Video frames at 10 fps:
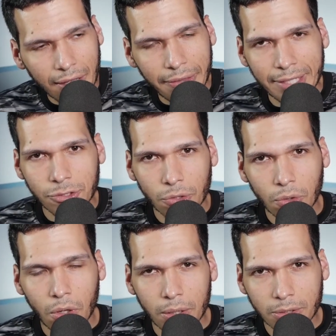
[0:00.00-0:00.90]
That's your
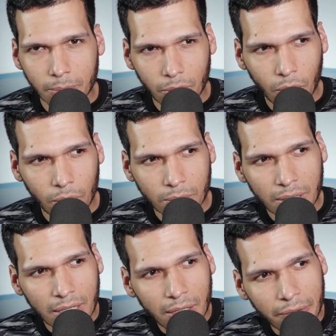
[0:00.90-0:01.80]
long-term goal.
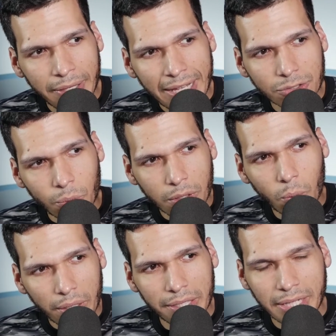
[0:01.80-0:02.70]
That's where you
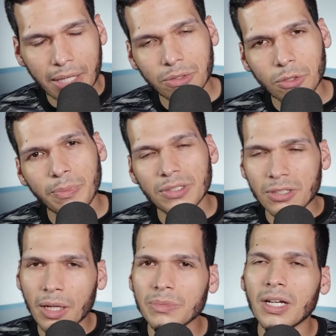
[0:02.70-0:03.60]
want to get to. But
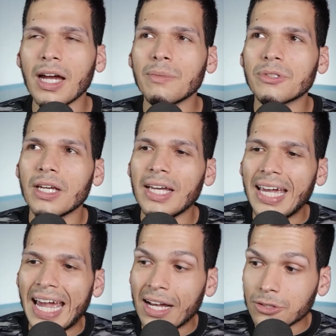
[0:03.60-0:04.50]
sometimes,
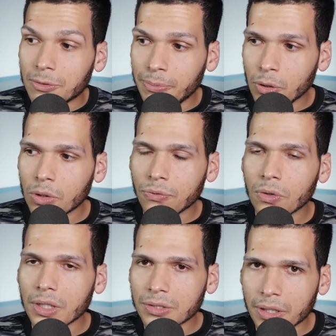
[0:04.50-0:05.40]
as
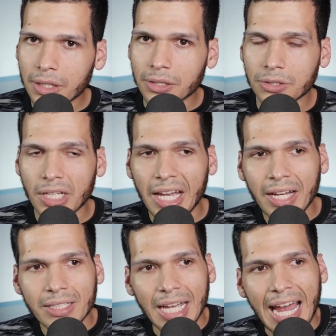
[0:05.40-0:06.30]
beautiful as it is
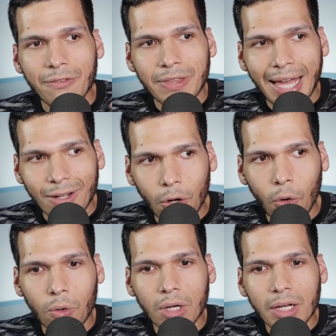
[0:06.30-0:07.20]
to have that
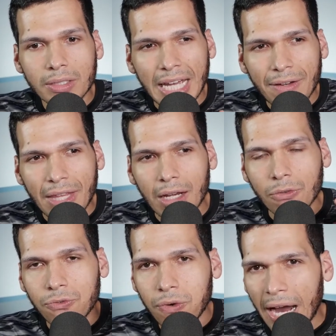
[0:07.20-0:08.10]
goal, to have that
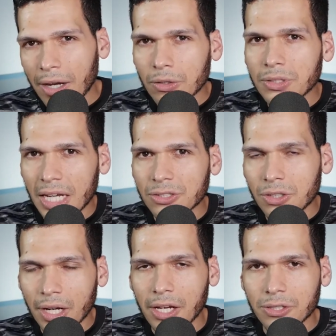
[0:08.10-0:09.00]
final
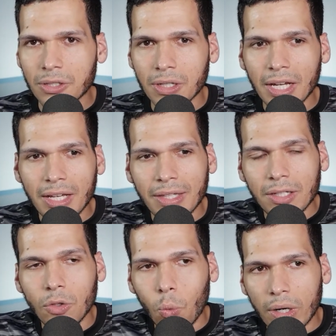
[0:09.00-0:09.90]
destination
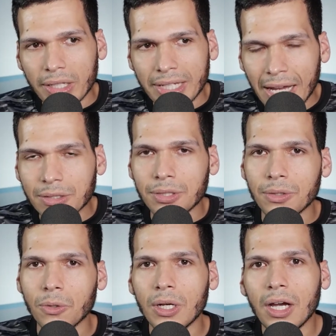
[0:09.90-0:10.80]
that you want to get
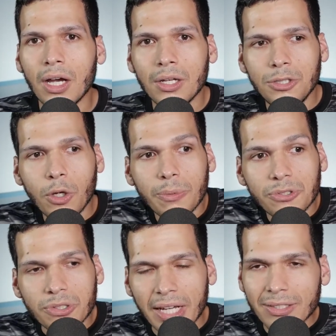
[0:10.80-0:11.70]
to, you
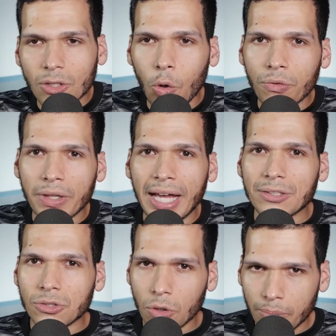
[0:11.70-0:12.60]
obsess over that
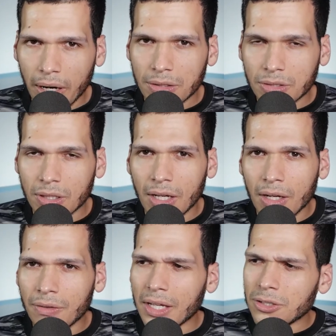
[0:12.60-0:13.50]
so much
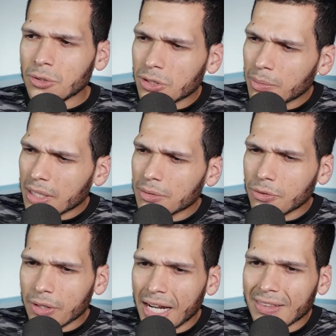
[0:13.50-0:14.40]
that you sometimes
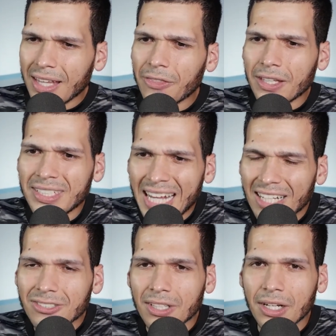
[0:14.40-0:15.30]
forget that the
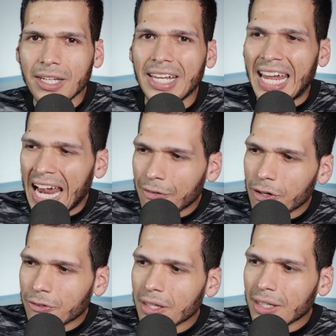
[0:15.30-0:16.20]
destiny,
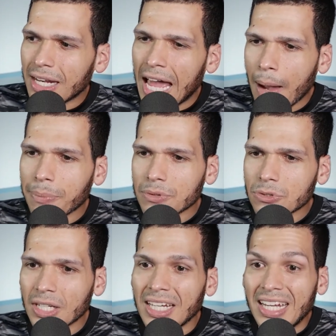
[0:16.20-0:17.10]
everything that
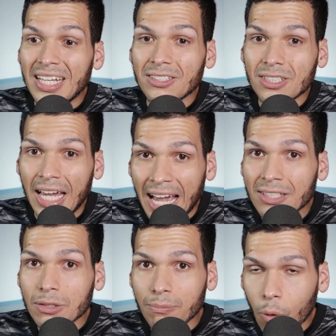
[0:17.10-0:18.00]
happens, is
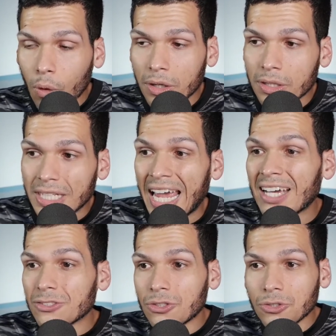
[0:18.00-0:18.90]
as important
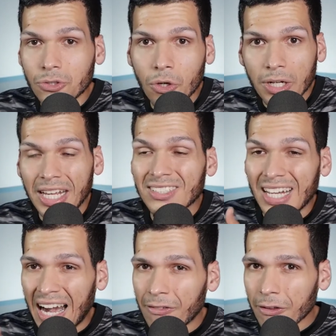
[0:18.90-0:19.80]
as the journey, as
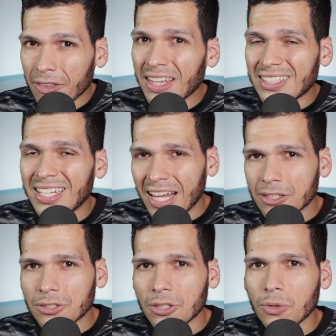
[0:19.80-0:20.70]
everything that
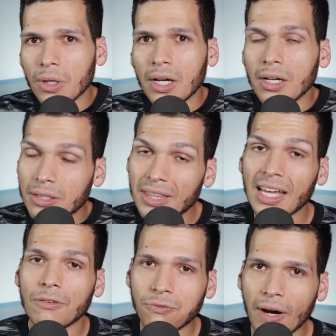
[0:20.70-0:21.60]
takes you to
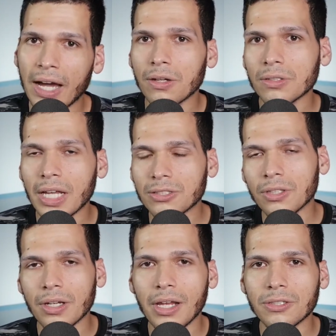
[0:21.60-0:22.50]
that final
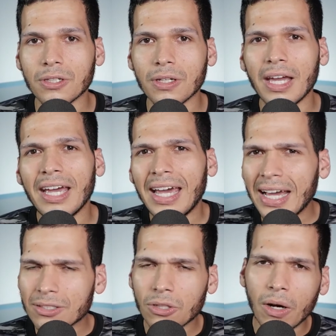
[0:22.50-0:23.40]
destination.
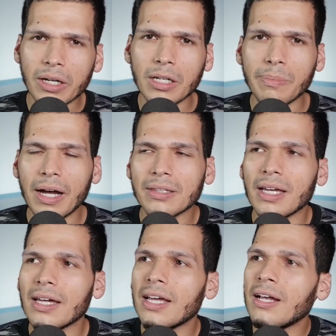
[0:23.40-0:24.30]
And talking about
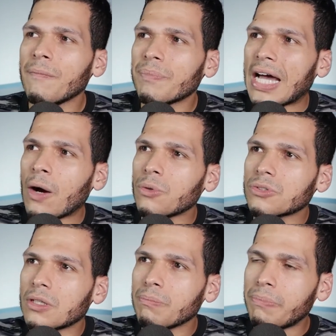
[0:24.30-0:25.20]
that, I was
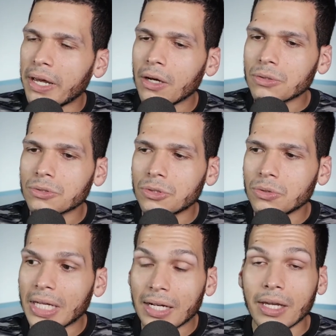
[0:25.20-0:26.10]
compelled to
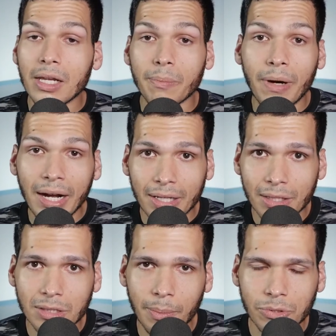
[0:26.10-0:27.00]
dedicate a
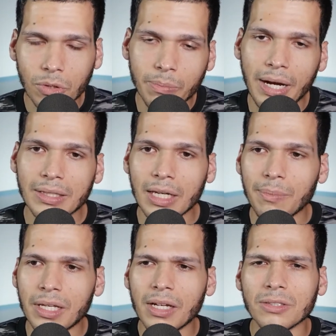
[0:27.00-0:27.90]
podcast episode about that
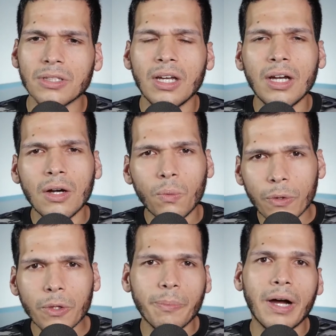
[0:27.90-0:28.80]
because
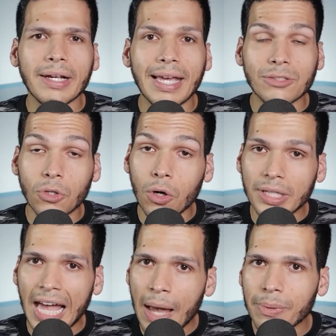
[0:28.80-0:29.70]
with a podcast called
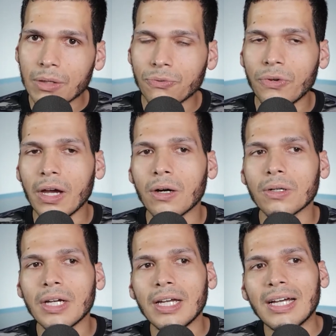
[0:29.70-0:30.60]
Happy to Fail,
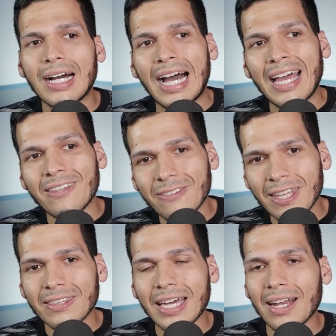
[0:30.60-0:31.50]
I
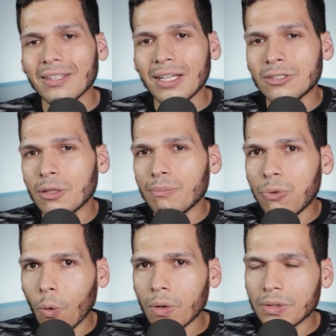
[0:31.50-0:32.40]
think that it's
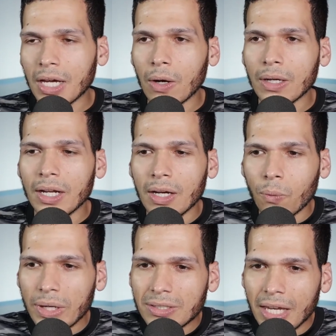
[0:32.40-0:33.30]
important that
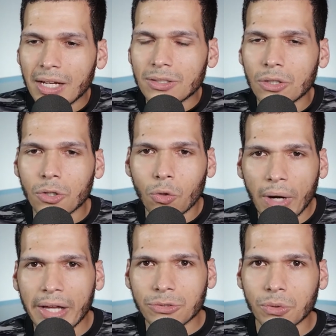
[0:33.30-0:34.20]
we take it to the
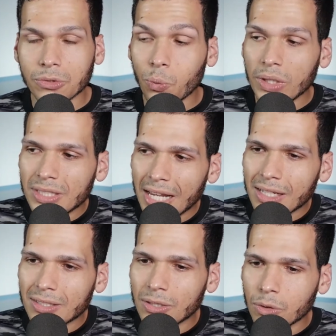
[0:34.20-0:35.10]
grassroots, we take
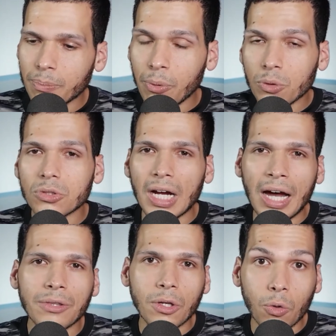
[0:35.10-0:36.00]
it to the boots
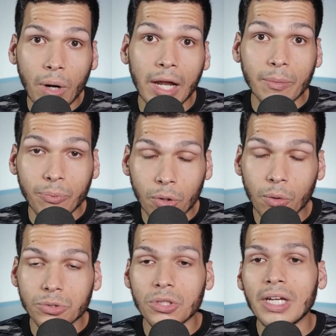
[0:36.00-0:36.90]
on the ground
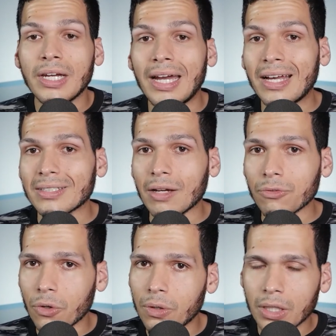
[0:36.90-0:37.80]
approach, as I've
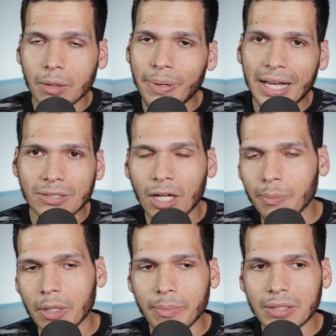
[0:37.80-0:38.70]
learned in the past
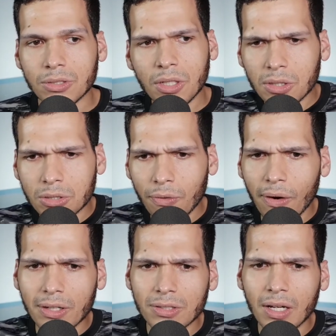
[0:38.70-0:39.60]
couple of months, to just
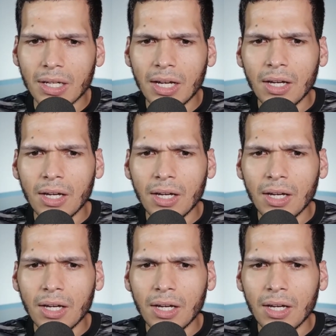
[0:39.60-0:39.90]
focus on